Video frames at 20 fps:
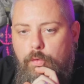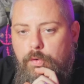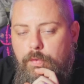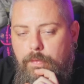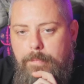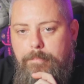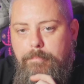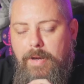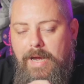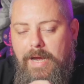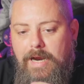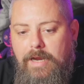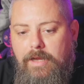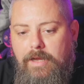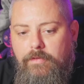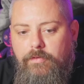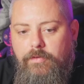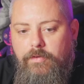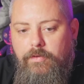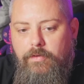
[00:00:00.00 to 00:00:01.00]
is going to
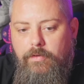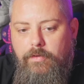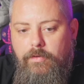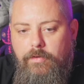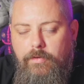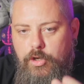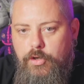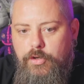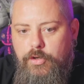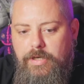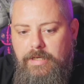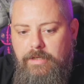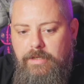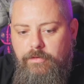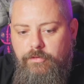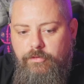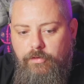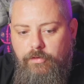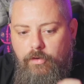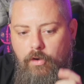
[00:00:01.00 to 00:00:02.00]
impact the
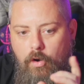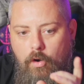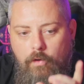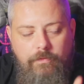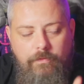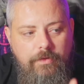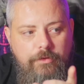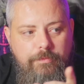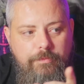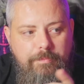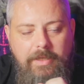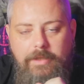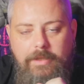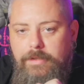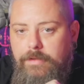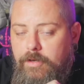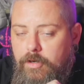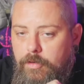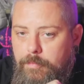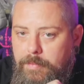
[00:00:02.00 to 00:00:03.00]
earnings of this
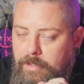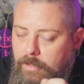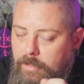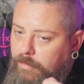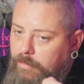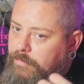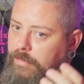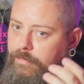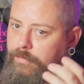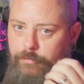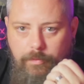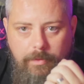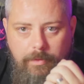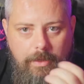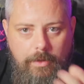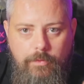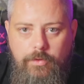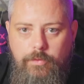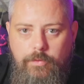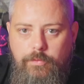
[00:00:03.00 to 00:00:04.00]
building that have been kind enough to
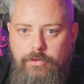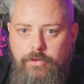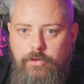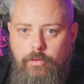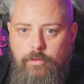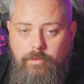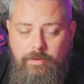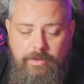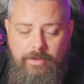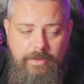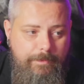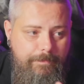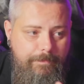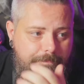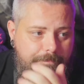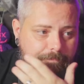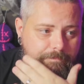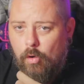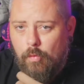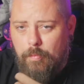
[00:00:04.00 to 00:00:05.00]
allow you to go there.
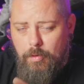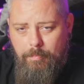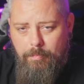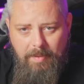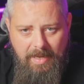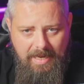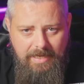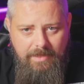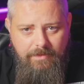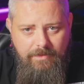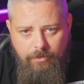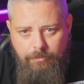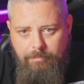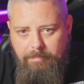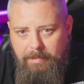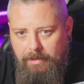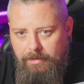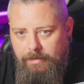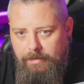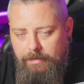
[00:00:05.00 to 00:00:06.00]
I hope you paid
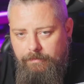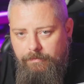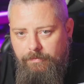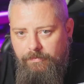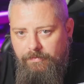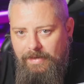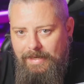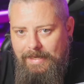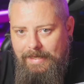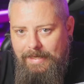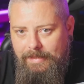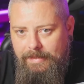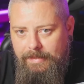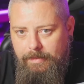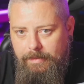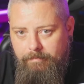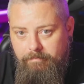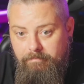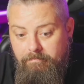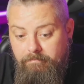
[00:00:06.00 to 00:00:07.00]
this building
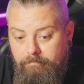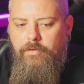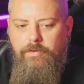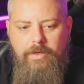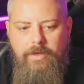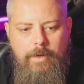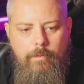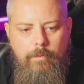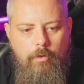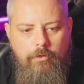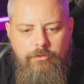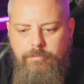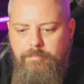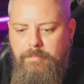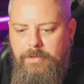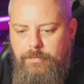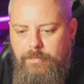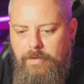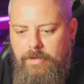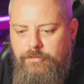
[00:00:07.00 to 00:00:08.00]
fairly. Right, it
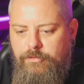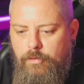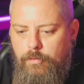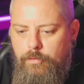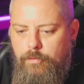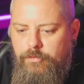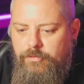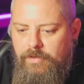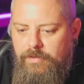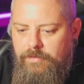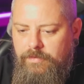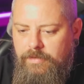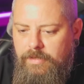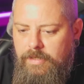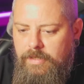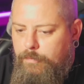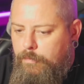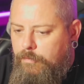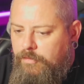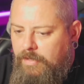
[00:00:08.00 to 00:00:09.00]
wasn't Midwest Ghost Hunter,
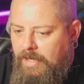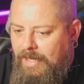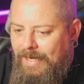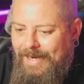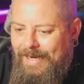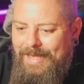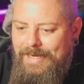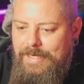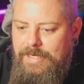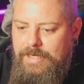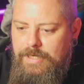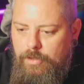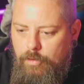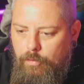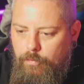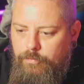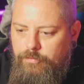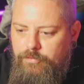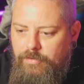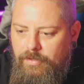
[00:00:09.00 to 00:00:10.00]
it was Killarney
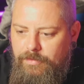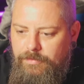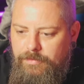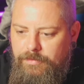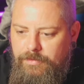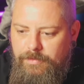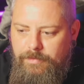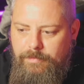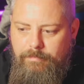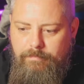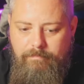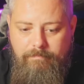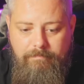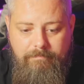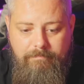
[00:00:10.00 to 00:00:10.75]
Ghost Hunter.